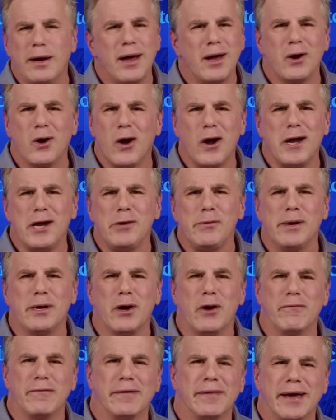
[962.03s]
not arguing
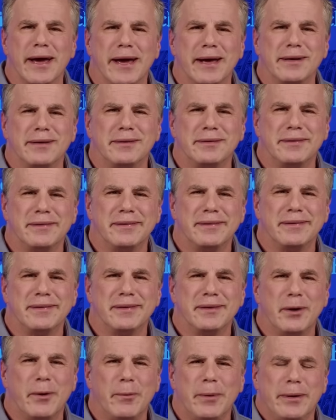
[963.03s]
over that.
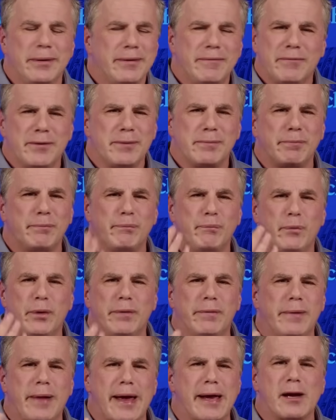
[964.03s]
We're, we're,
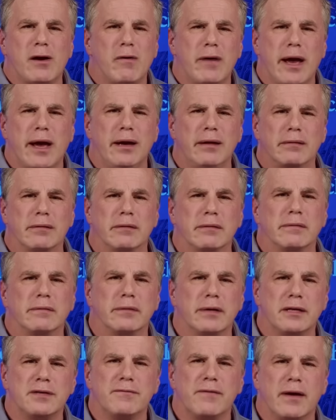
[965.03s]
we're like, okay,
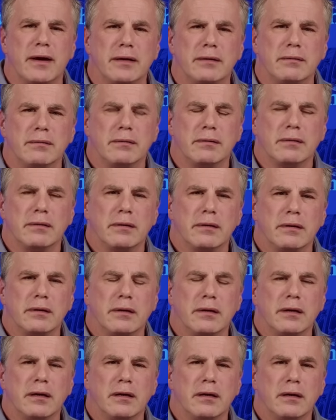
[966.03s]
that's fine.
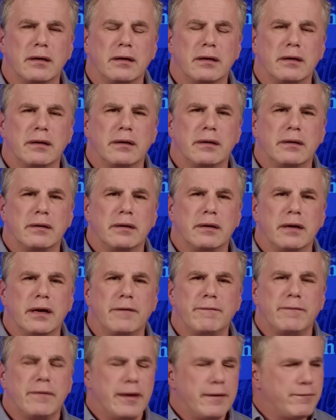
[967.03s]

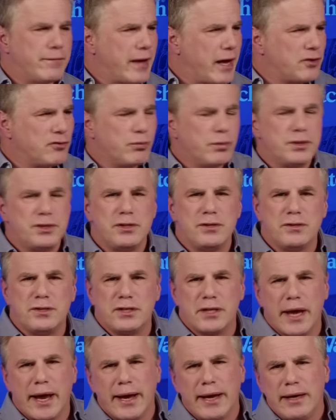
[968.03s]
If, if that's what you
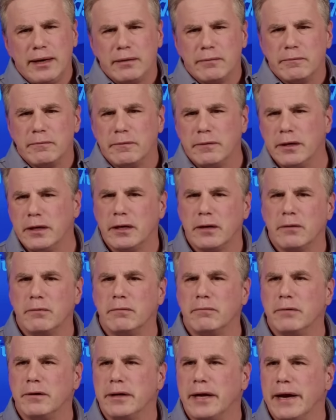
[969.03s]
say and, you know,
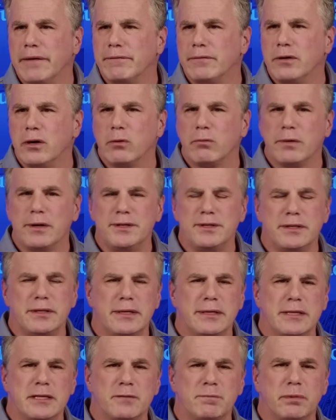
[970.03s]
we have no reason to
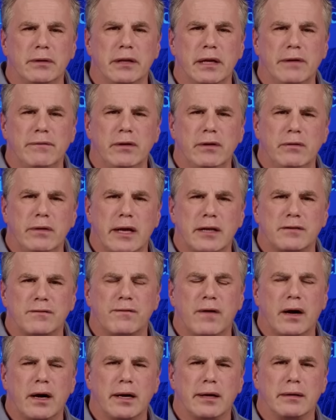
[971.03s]
disbelieve you, that's
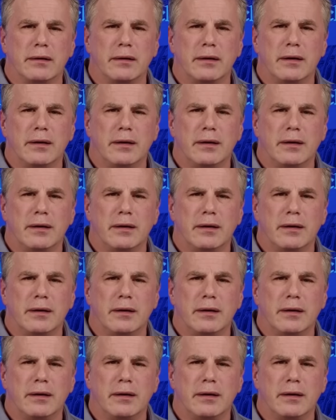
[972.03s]
fine.